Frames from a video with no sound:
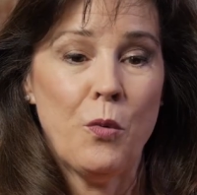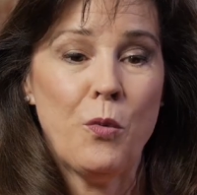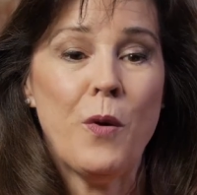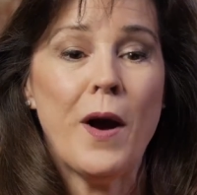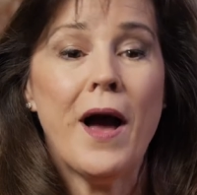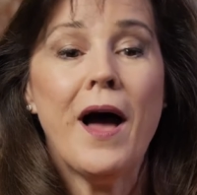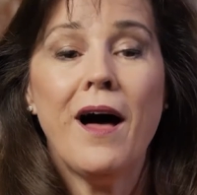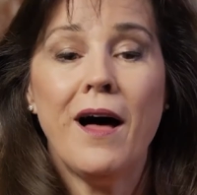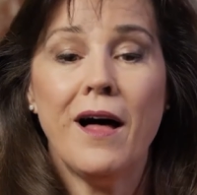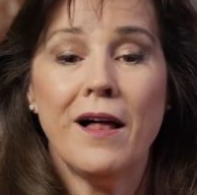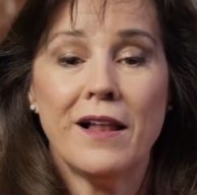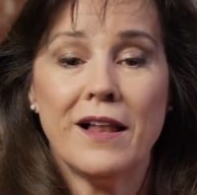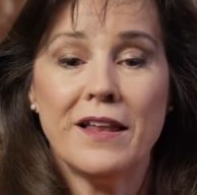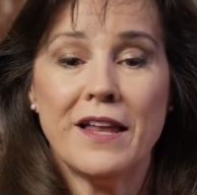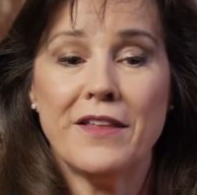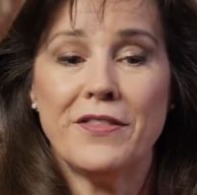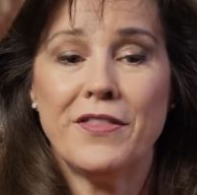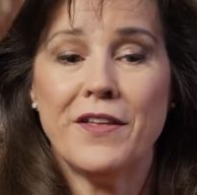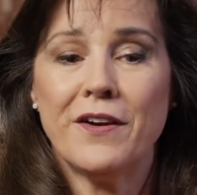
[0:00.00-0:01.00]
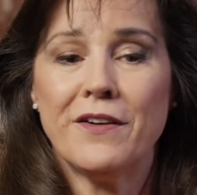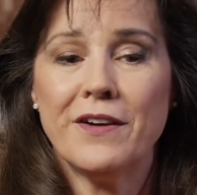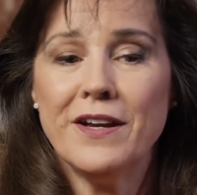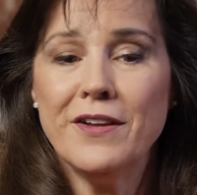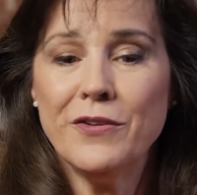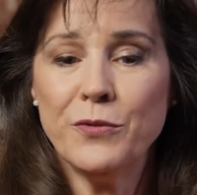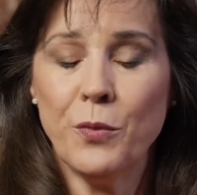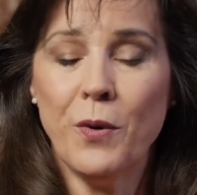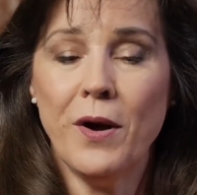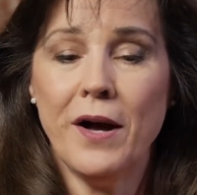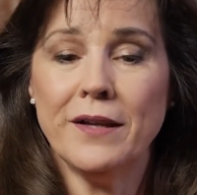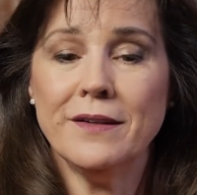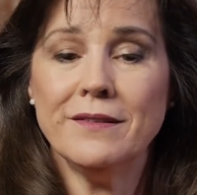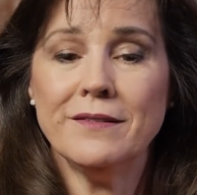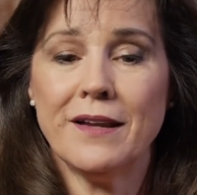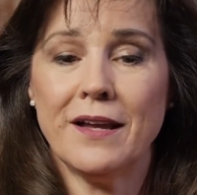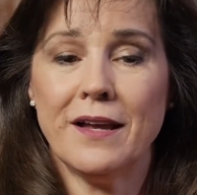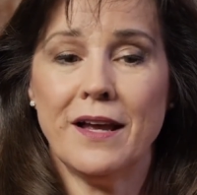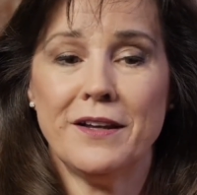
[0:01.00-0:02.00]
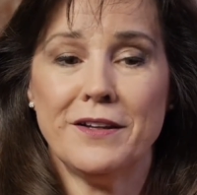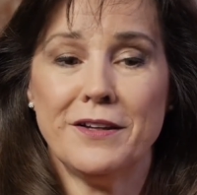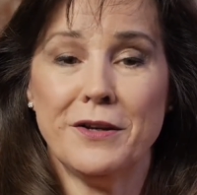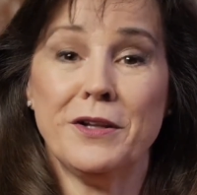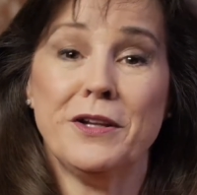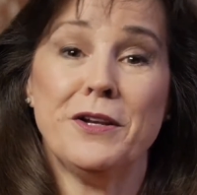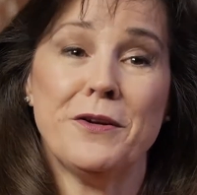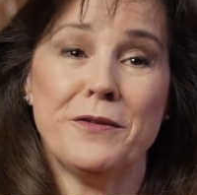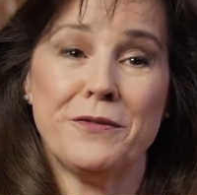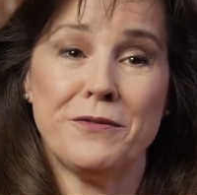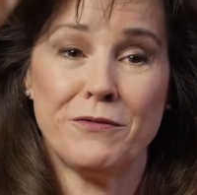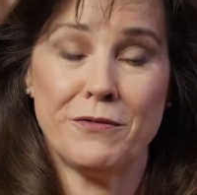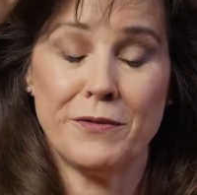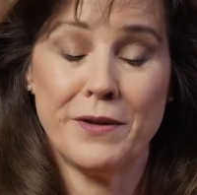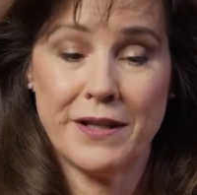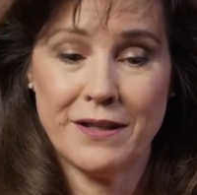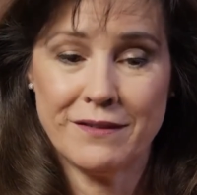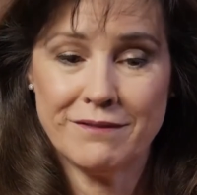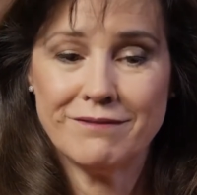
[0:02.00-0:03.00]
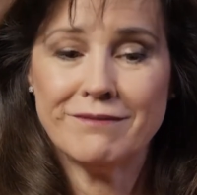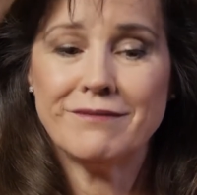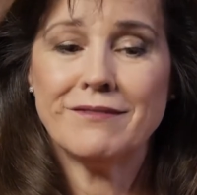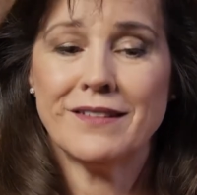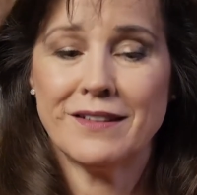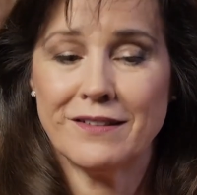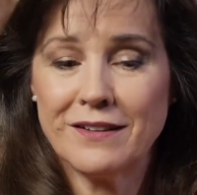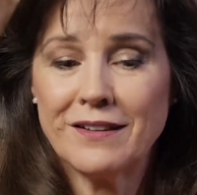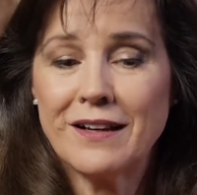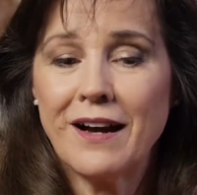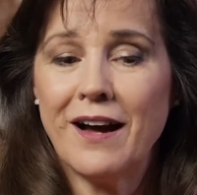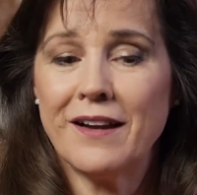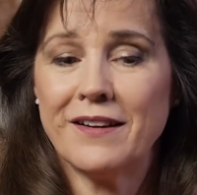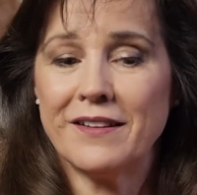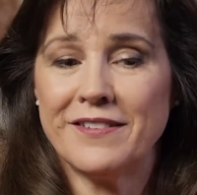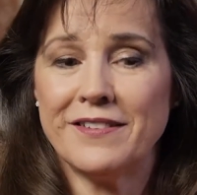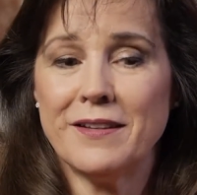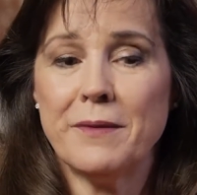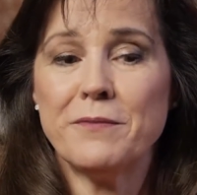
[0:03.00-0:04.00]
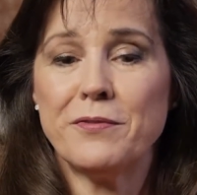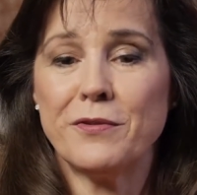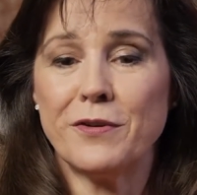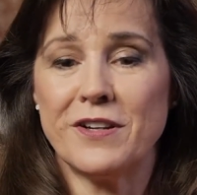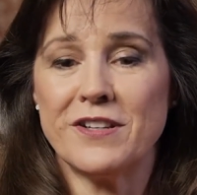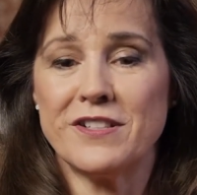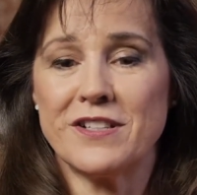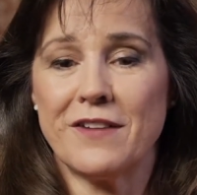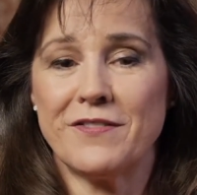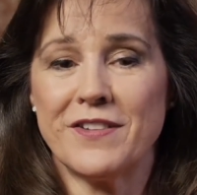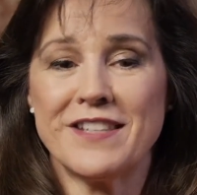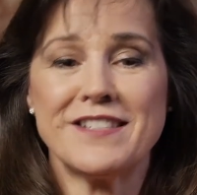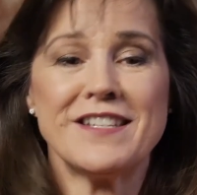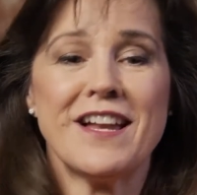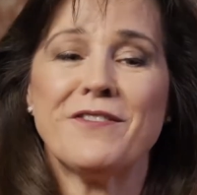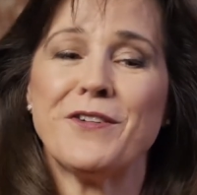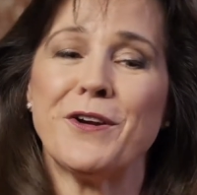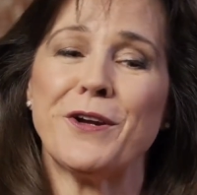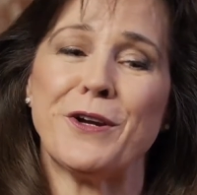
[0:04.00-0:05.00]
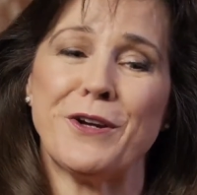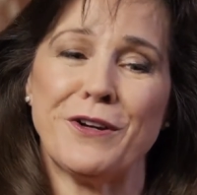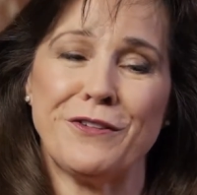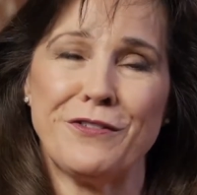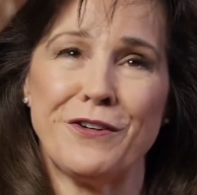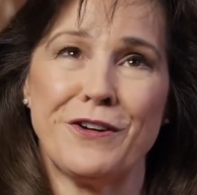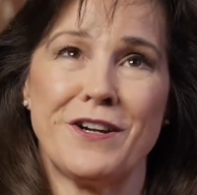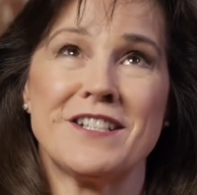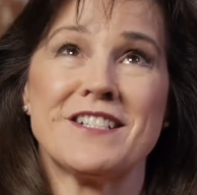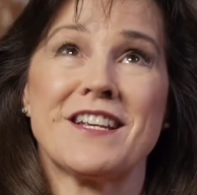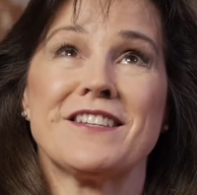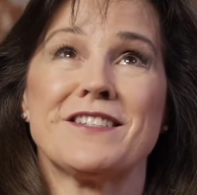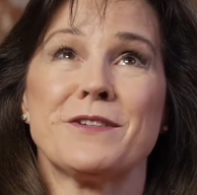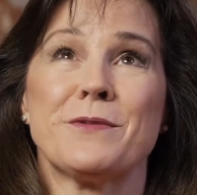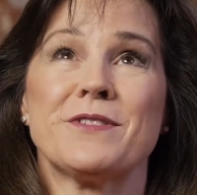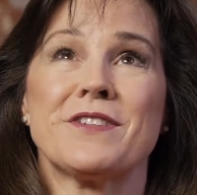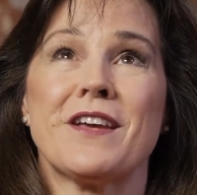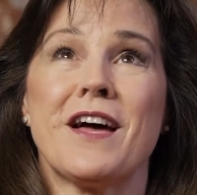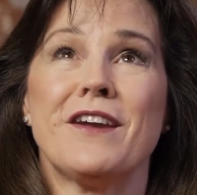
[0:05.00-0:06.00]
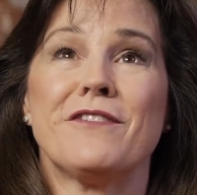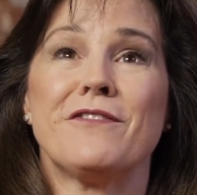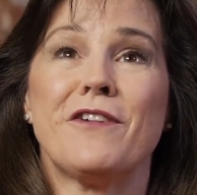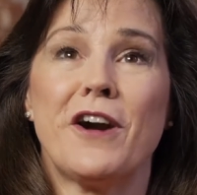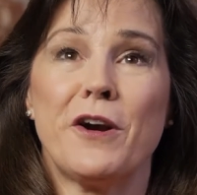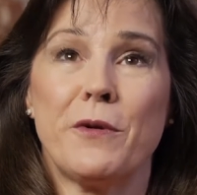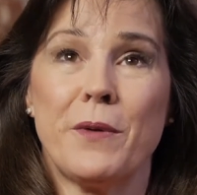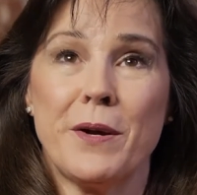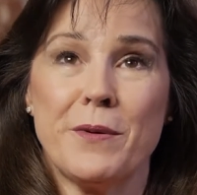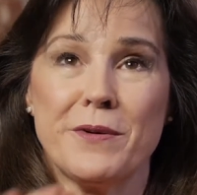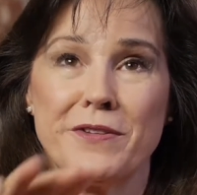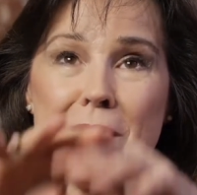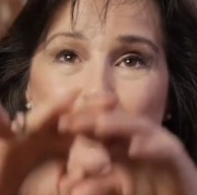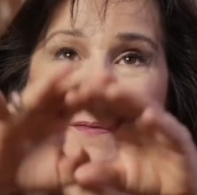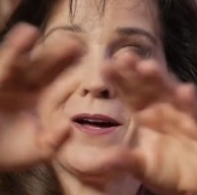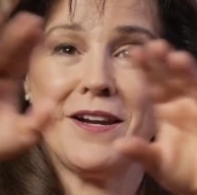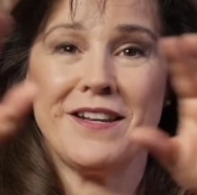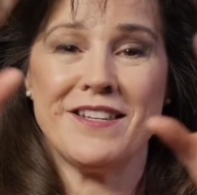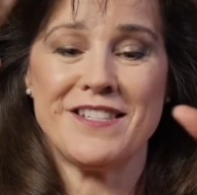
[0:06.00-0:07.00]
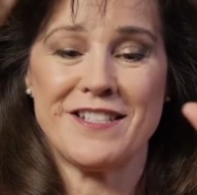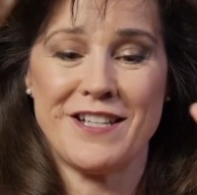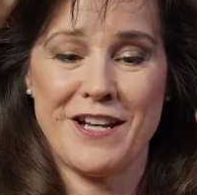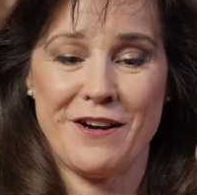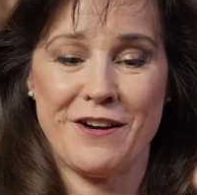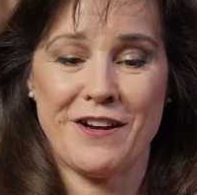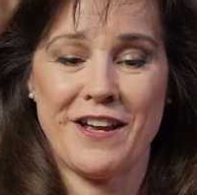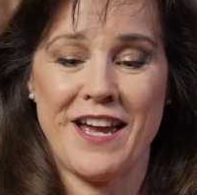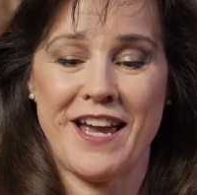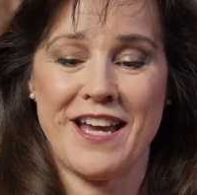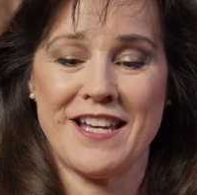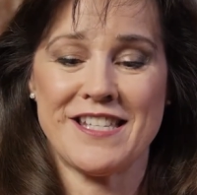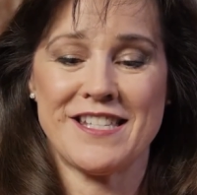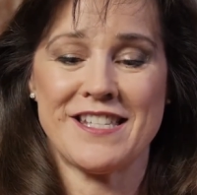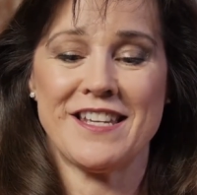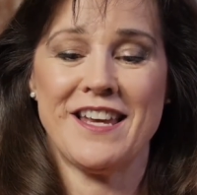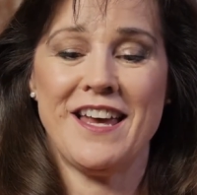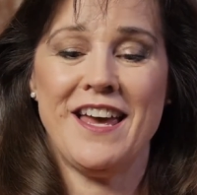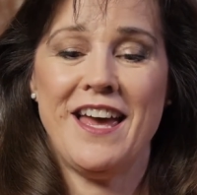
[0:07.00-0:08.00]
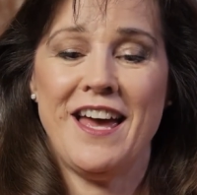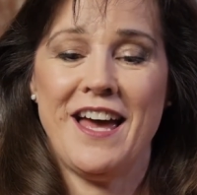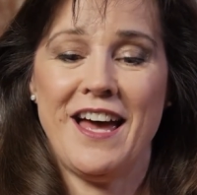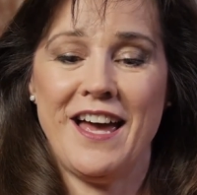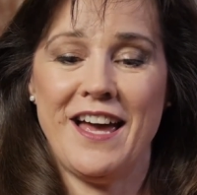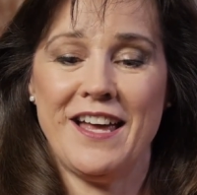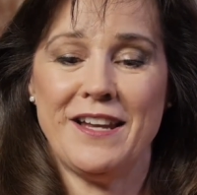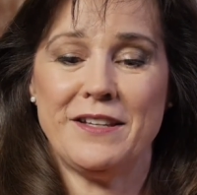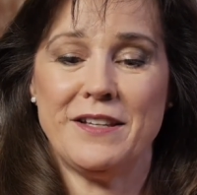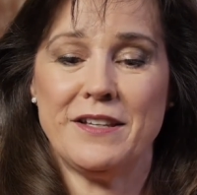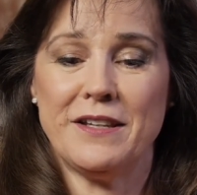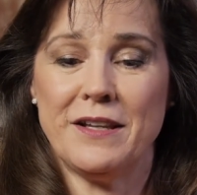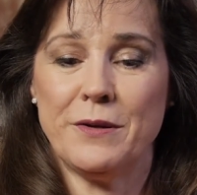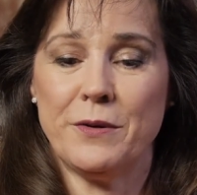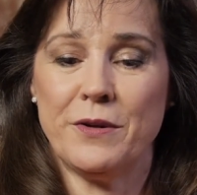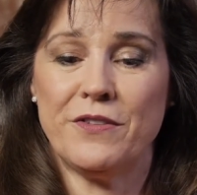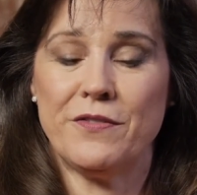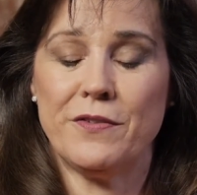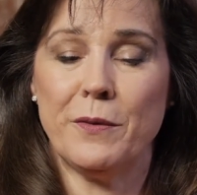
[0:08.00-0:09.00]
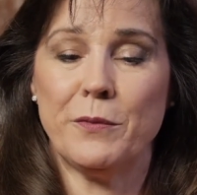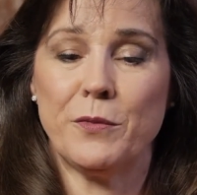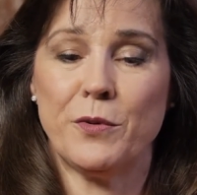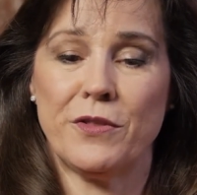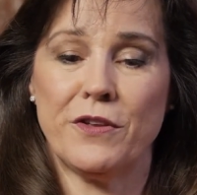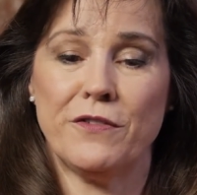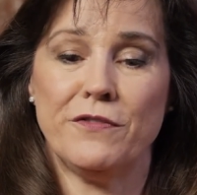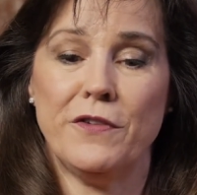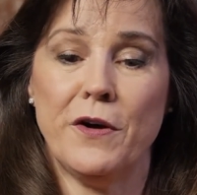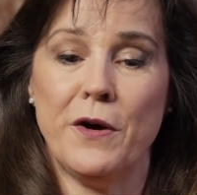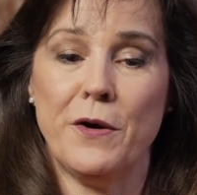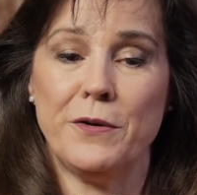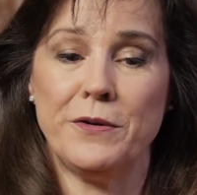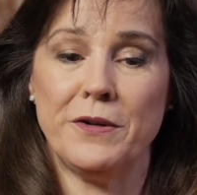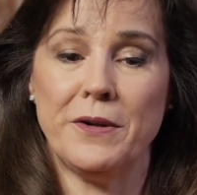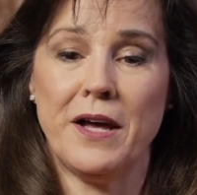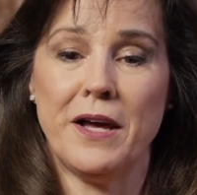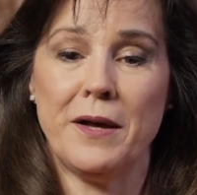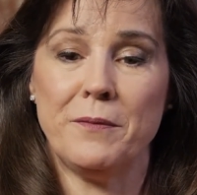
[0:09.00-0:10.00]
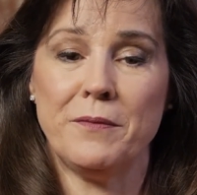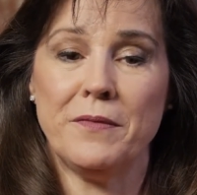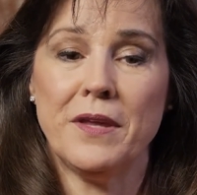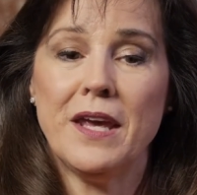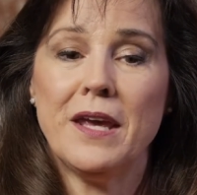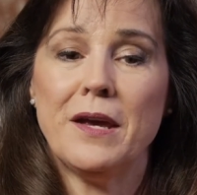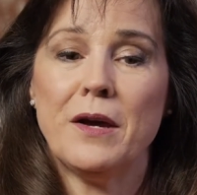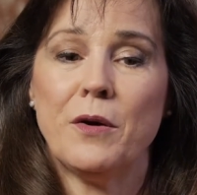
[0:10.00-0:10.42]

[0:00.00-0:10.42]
Well, there is one. You know, we got some footage of it. It's not very good footage because it was kind of far away. It was up on a staircase, and it was filmed with a phone.